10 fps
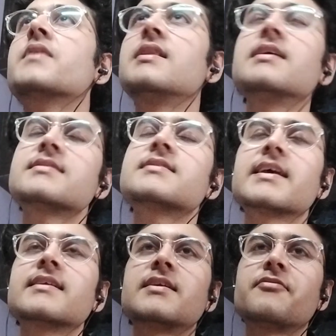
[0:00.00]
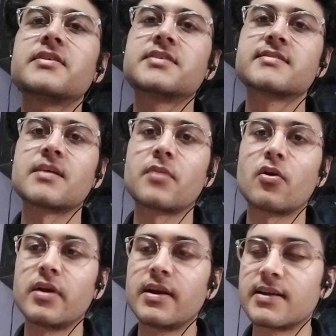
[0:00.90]
let's take that fish example
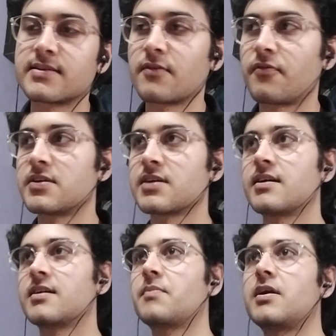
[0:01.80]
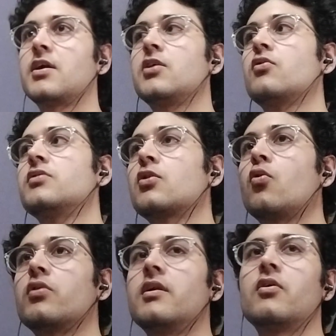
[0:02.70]
only. Let's say fish are dependent on the
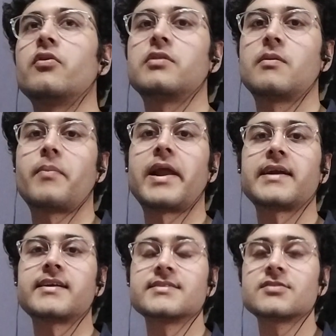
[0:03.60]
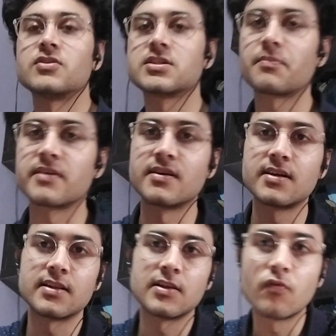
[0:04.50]
coral or the planktons which are
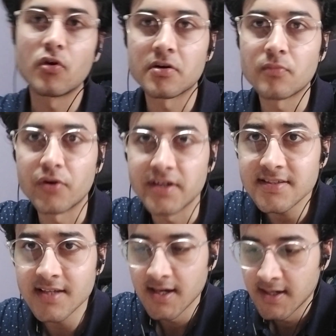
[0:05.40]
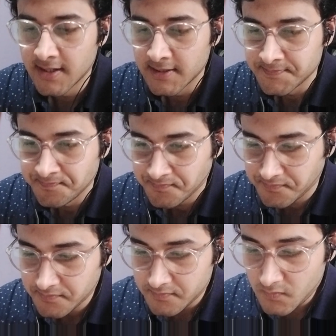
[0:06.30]
present in the water bodies.
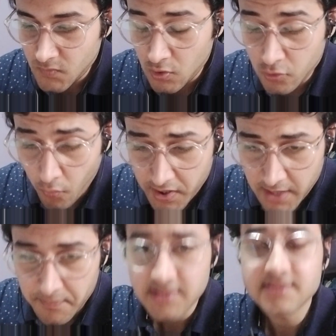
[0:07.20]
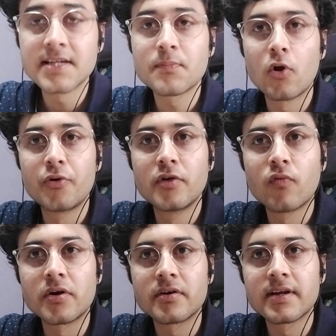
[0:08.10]
So what happens, that polluted
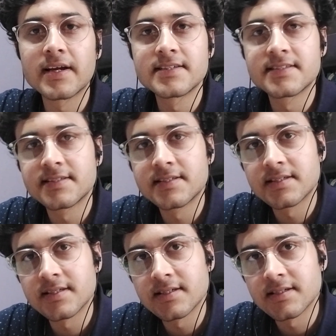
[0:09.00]
water gets